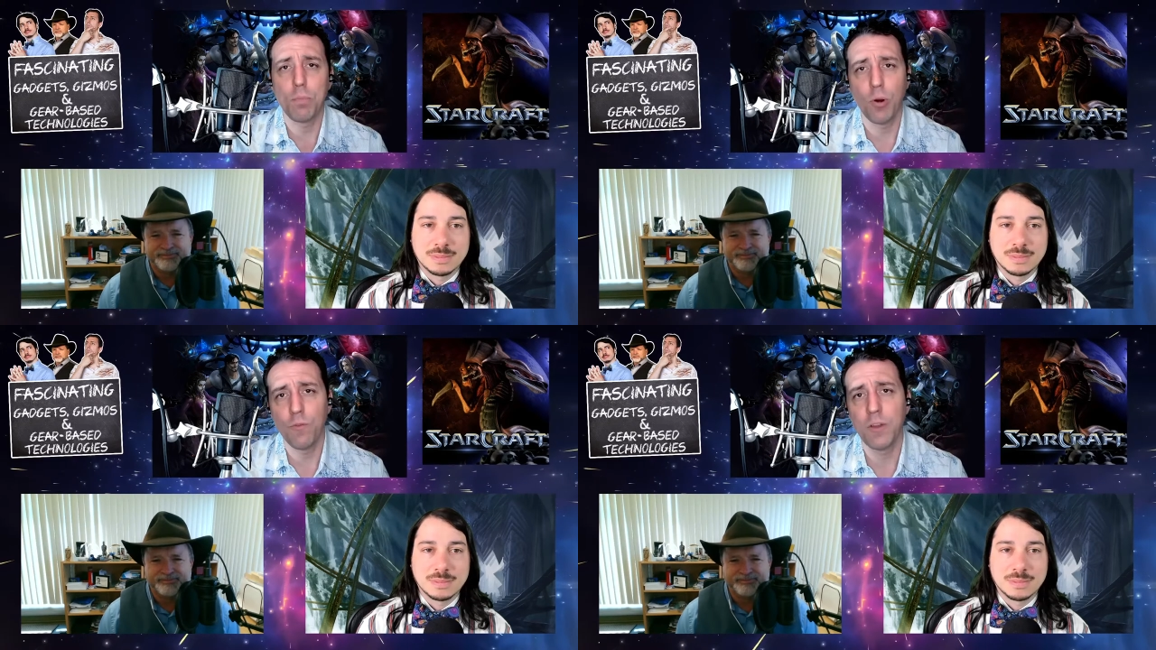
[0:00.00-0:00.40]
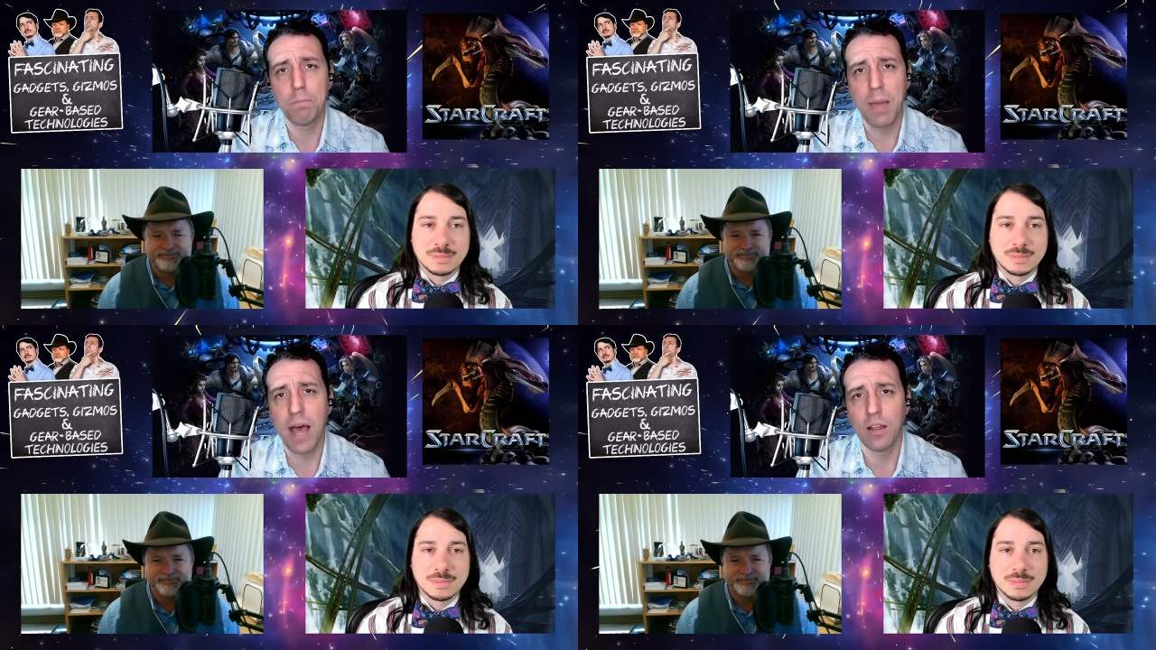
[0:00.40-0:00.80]
Speaker 1: it's a
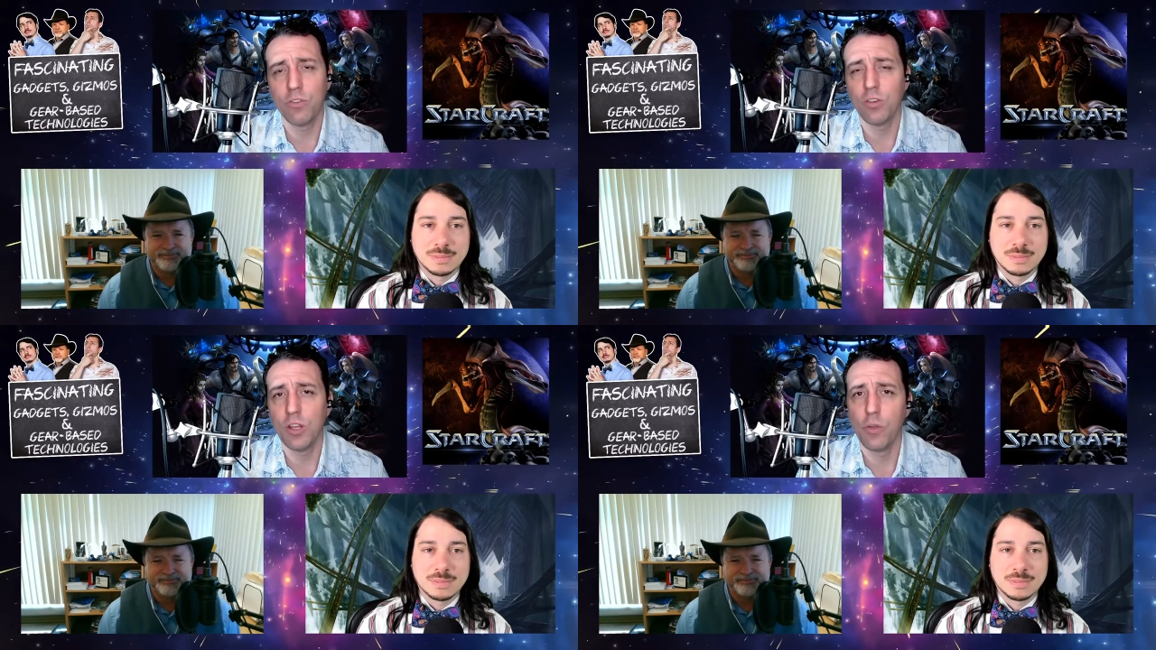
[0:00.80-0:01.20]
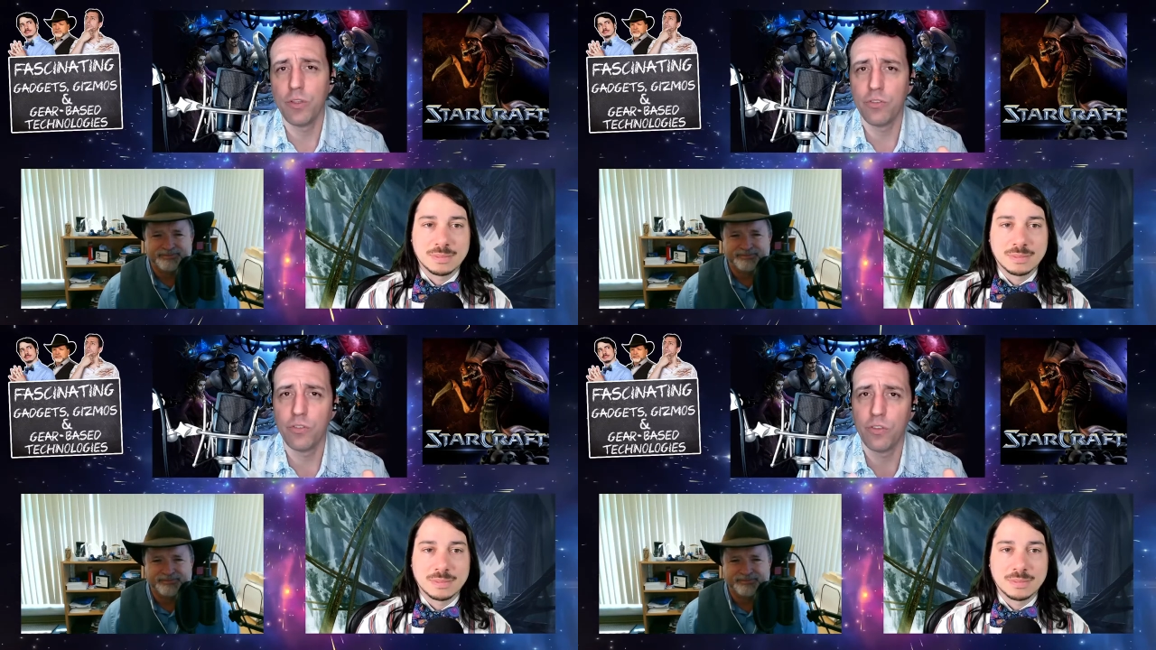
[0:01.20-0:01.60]
perfect balance. You know,
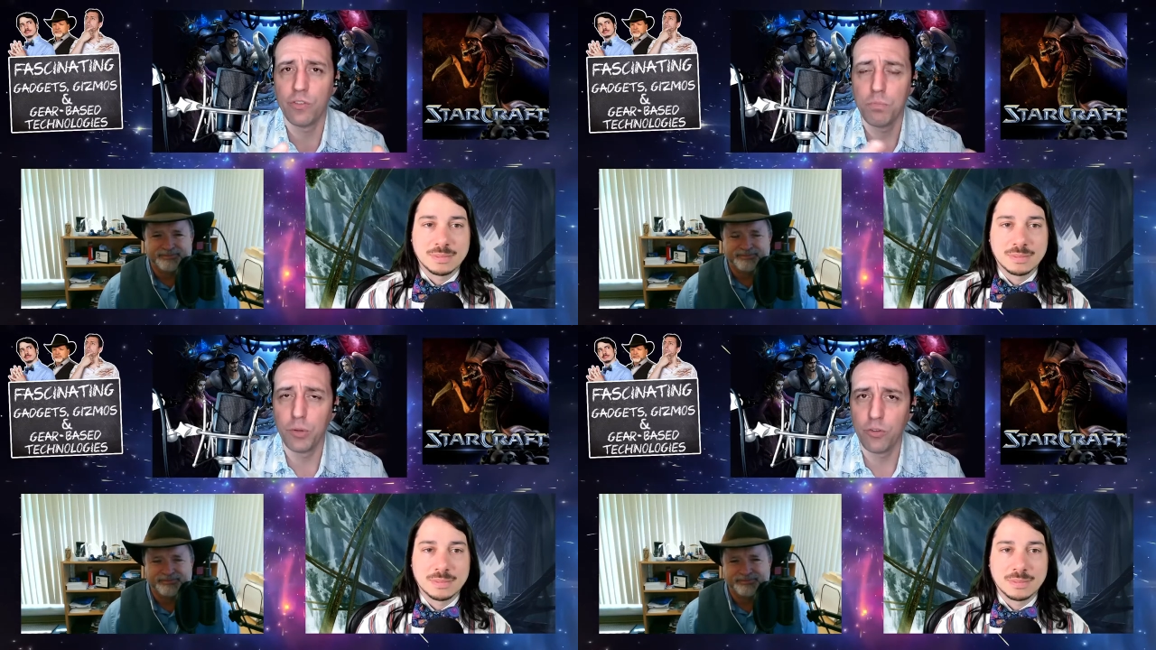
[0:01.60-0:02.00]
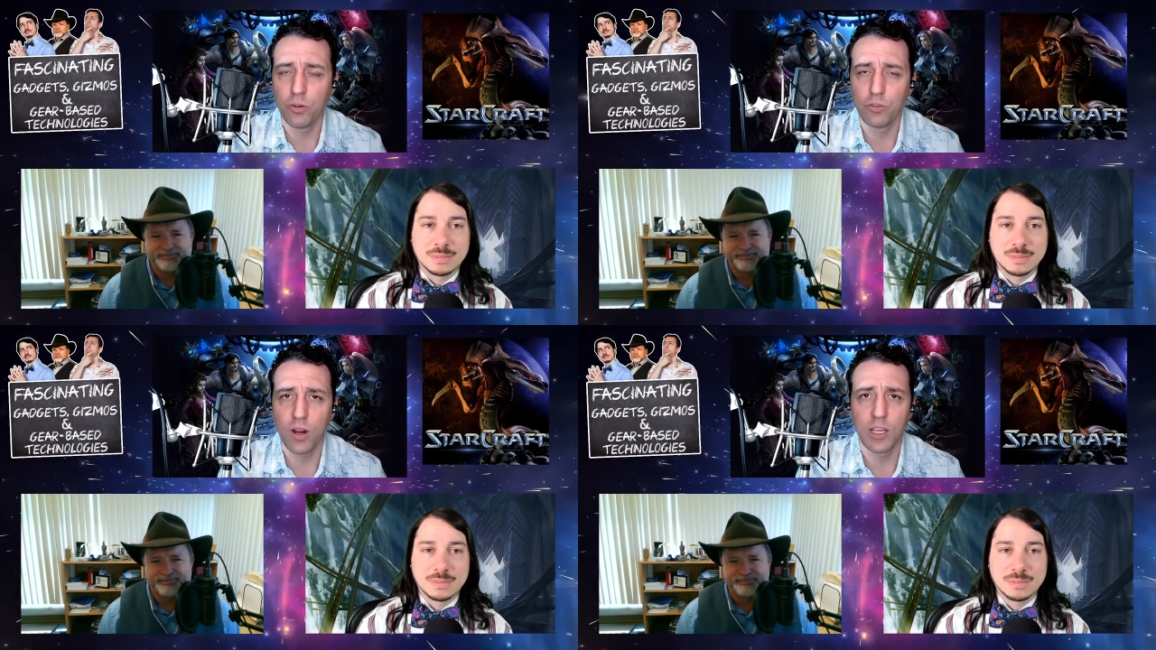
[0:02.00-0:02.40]
this this
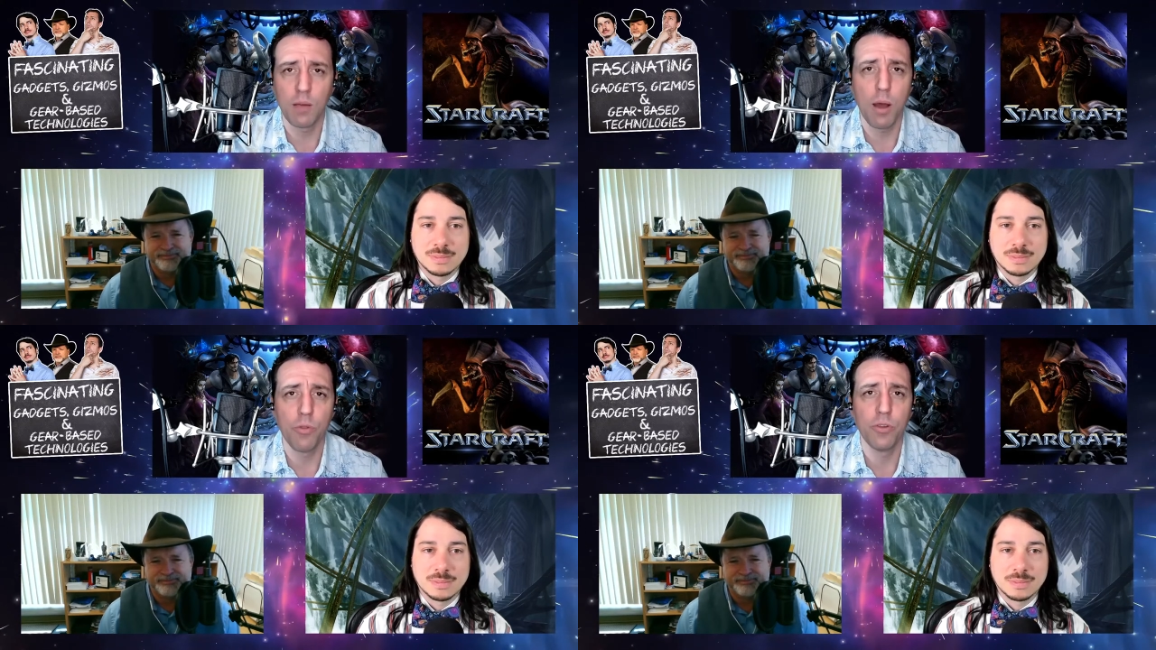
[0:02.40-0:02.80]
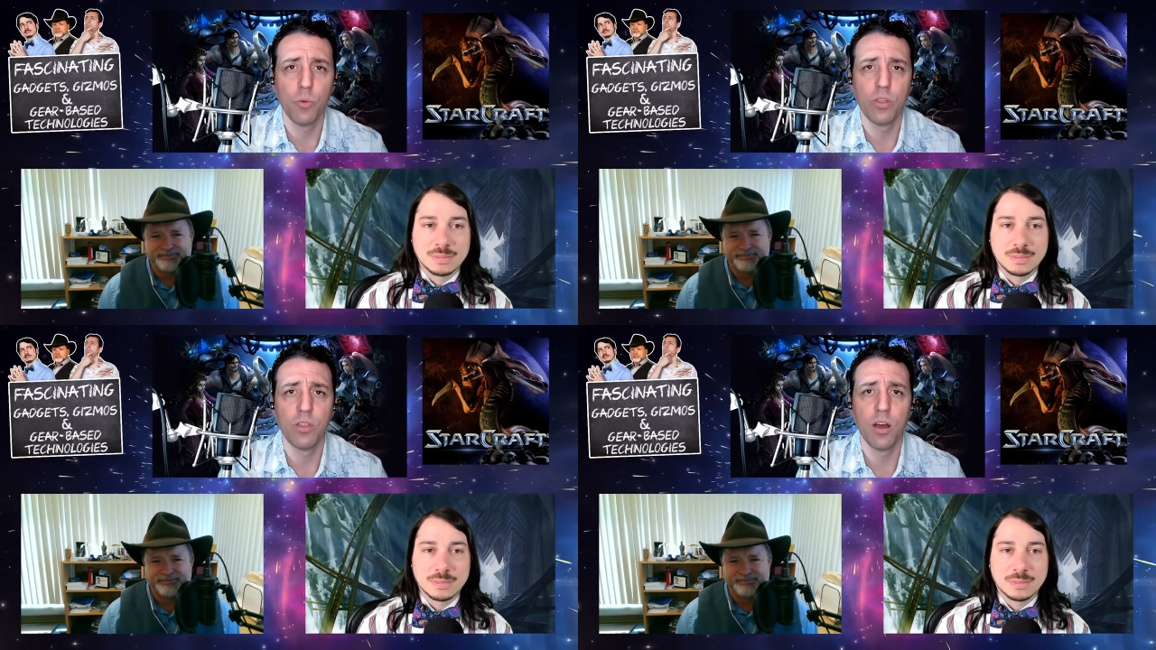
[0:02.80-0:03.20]
Blizzard tried to come out with,
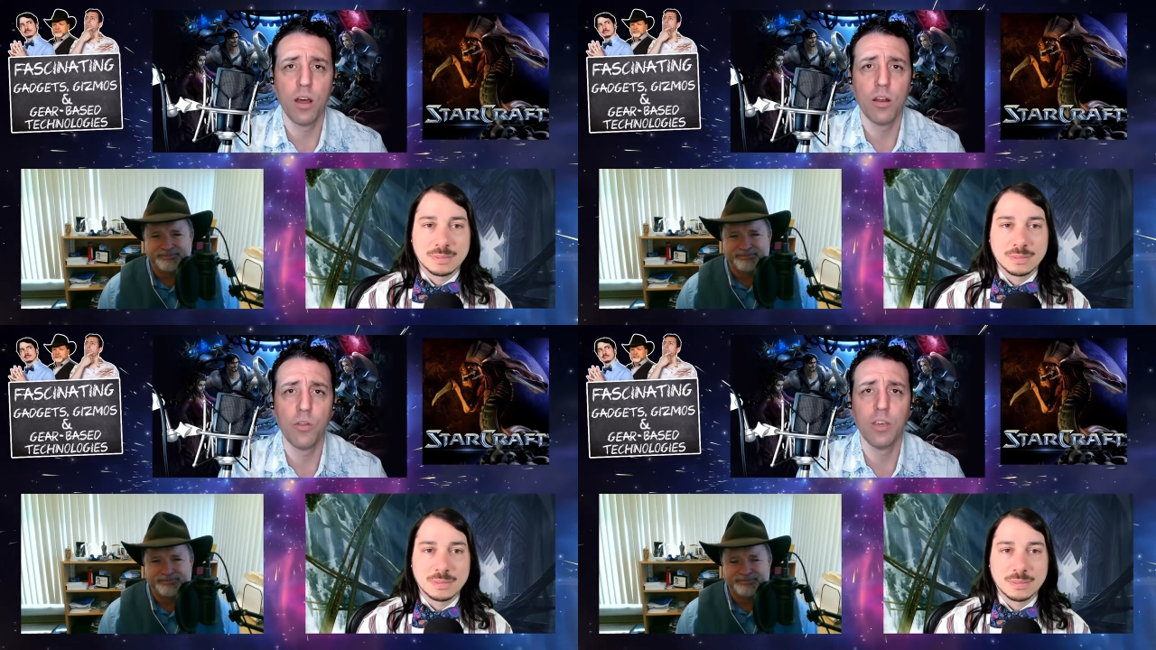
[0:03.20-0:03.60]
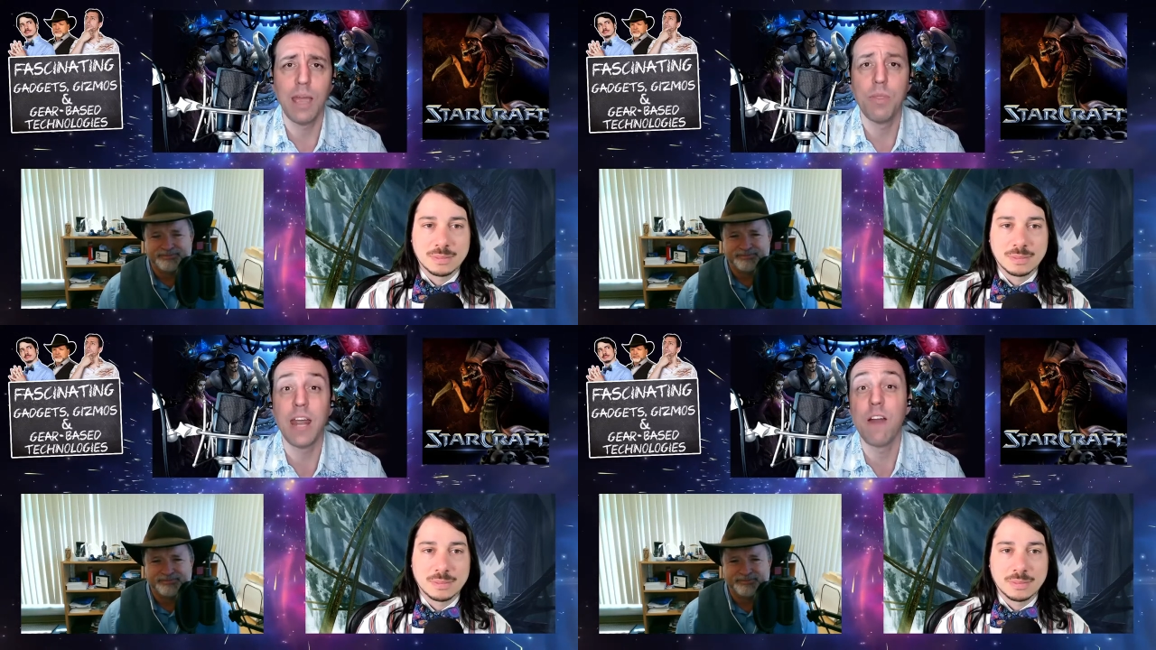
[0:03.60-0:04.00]
with uh, another
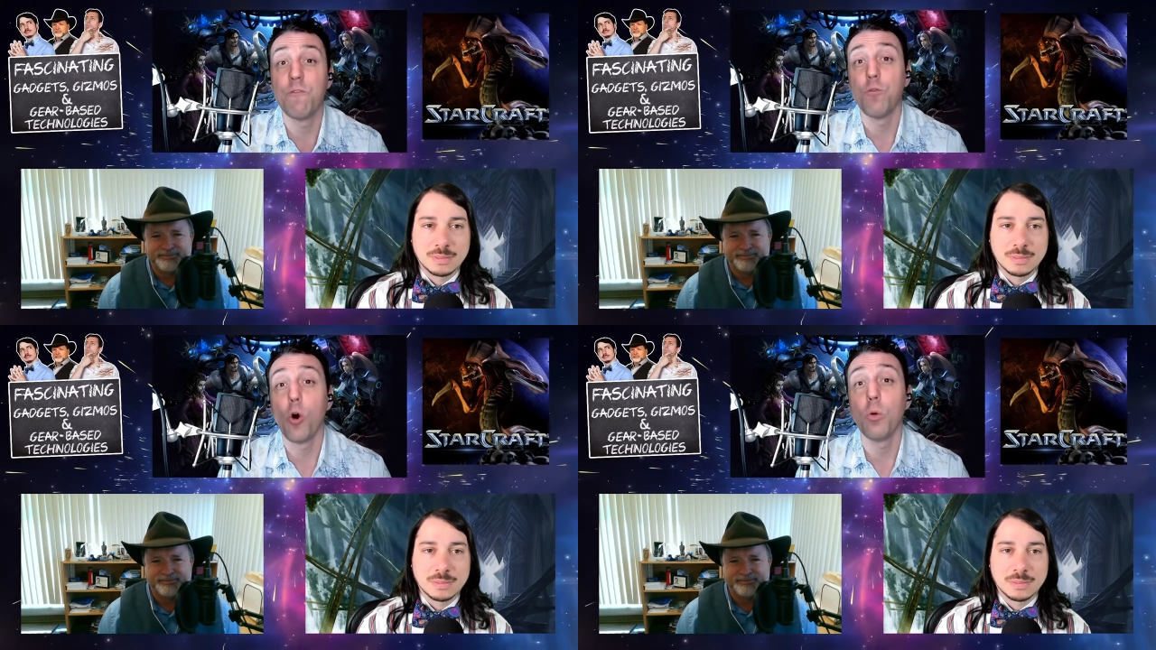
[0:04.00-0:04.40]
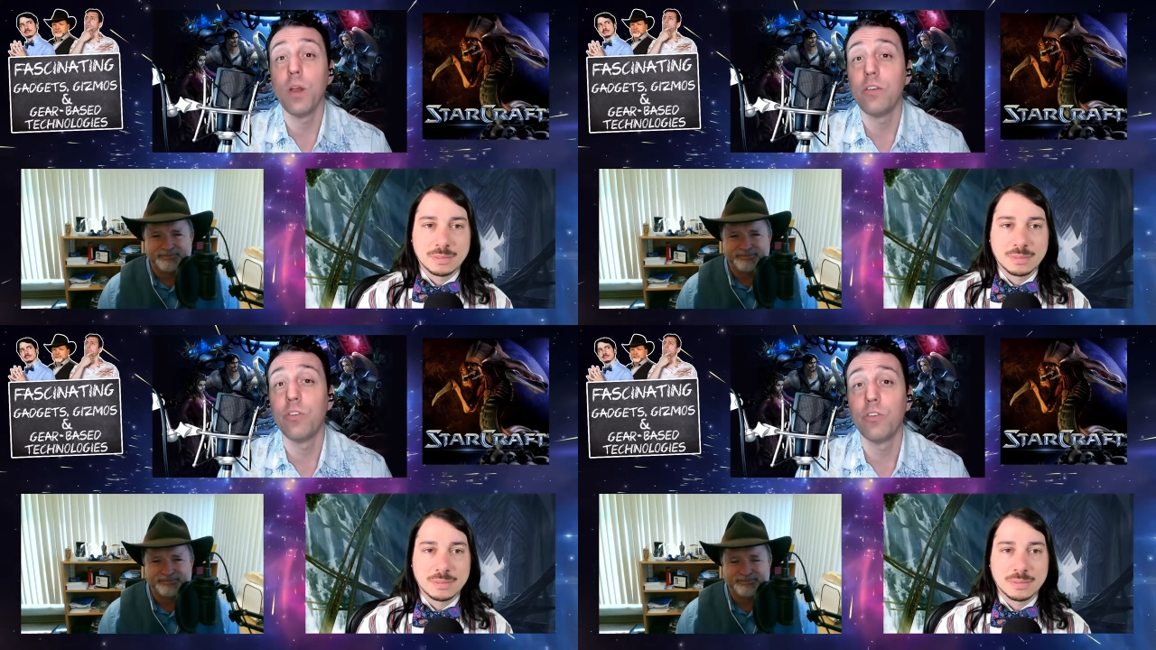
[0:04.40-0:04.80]
game that had four
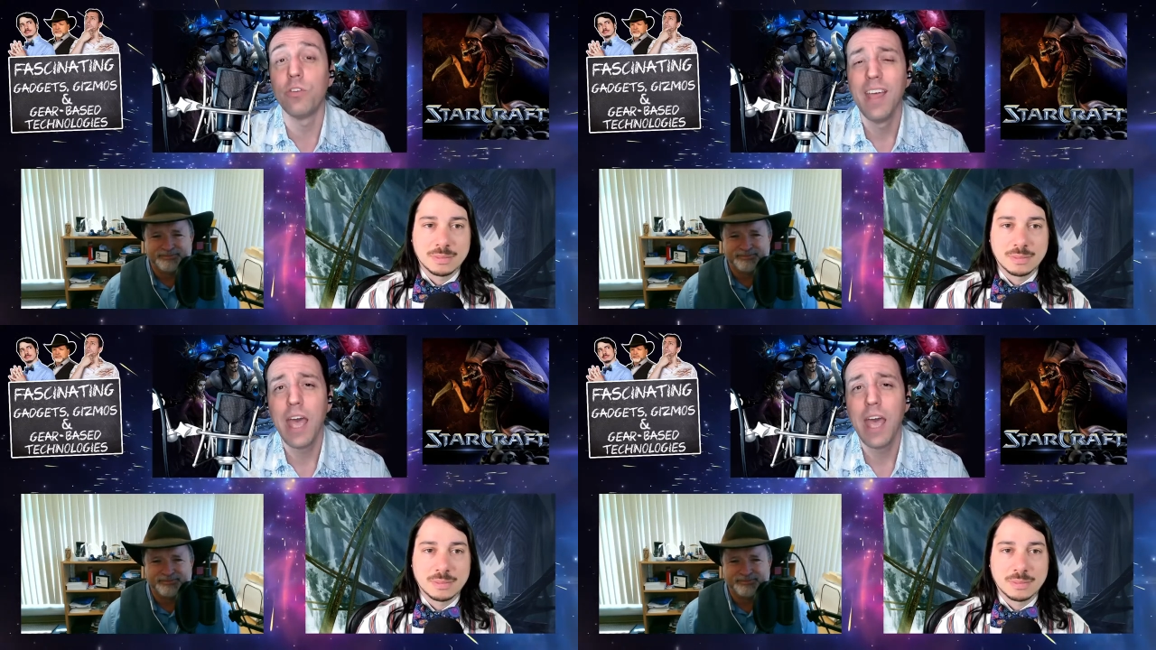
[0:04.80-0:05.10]
races.